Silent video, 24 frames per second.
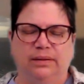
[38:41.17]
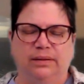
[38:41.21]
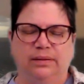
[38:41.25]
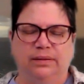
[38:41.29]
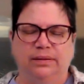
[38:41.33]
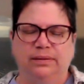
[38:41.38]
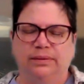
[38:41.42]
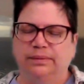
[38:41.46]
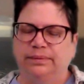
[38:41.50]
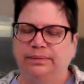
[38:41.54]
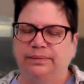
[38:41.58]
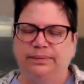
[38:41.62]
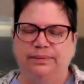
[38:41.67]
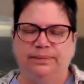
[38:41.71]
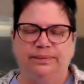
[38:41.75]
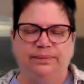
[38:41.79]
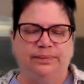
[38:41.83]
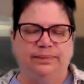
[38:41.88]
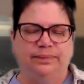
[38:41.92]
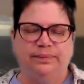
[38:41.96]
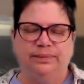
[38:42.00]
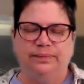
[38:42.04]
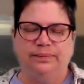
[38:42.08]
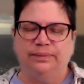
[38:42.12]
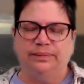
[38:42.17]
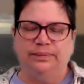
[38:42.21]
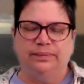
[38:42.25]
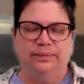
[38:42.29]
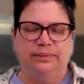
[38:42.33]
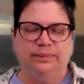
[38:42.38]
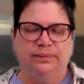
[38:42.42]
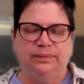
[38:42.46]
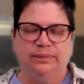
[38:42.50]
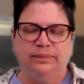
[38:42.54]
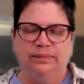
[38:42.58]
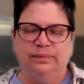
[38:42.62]

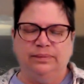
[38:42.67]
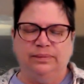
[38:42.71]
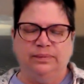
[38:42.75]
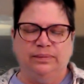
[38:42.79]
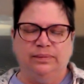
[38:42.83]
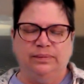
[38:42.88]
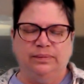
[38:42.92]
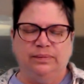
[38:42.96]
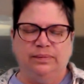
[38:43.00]
(no one is talking)